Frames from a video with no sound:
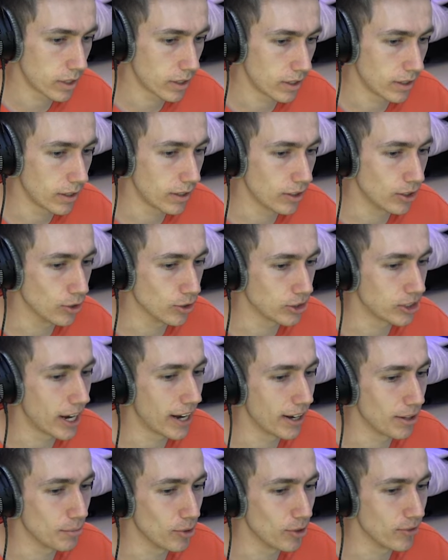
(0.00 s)
Sorry, Your
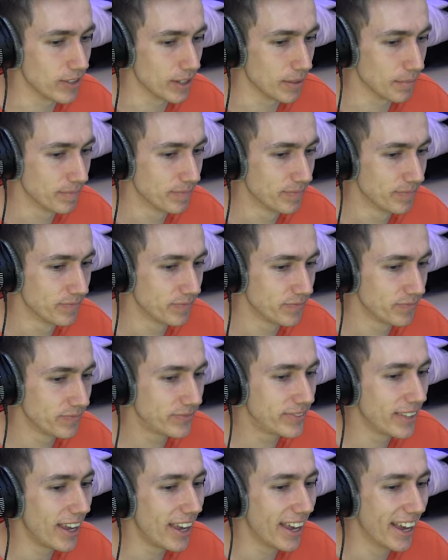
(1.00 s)
shadow moved
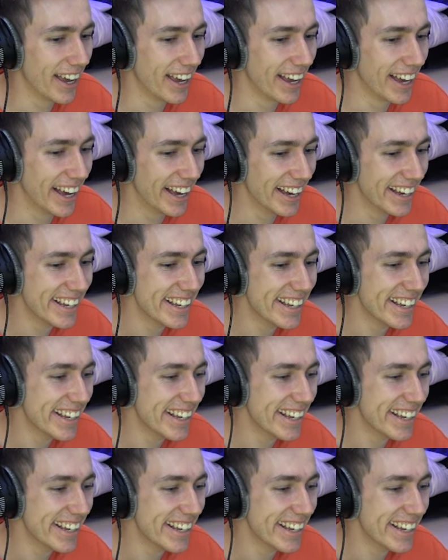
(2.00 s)
yeah.